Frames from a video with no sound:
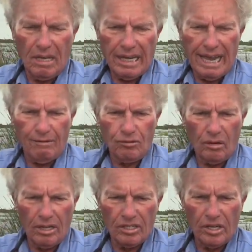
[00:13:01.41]

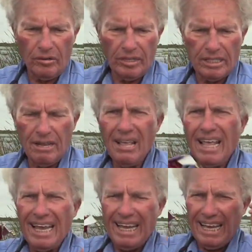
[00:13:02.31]
Cavatron series,
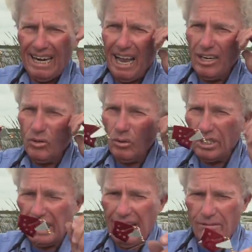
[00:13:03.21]
and I
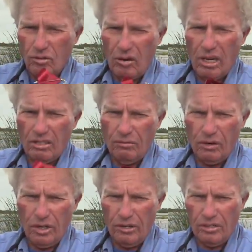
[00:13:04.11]
endorsed the Cavatrons for
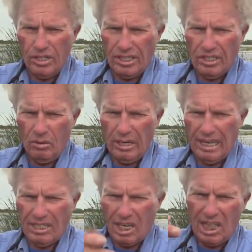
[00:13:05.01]
years, and so it
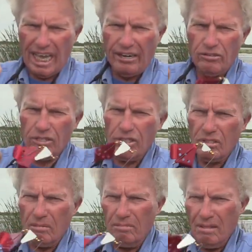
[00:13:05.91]
has a clacker
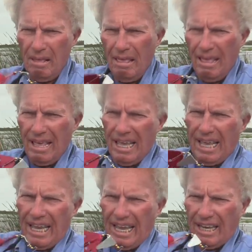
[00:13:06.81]
system,
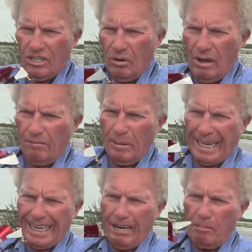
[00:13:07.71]
and so I've
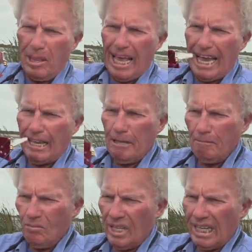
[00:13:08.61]
painted it black.
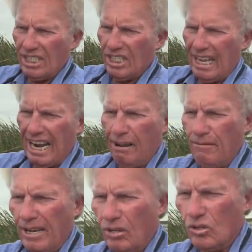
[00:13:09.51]
That's the
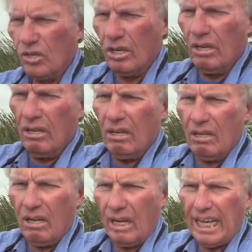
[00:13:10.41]
half-ounce
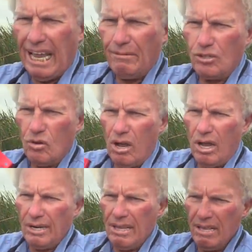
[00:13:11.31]

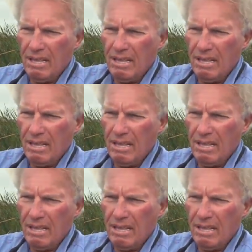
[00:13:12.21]
Cavatron.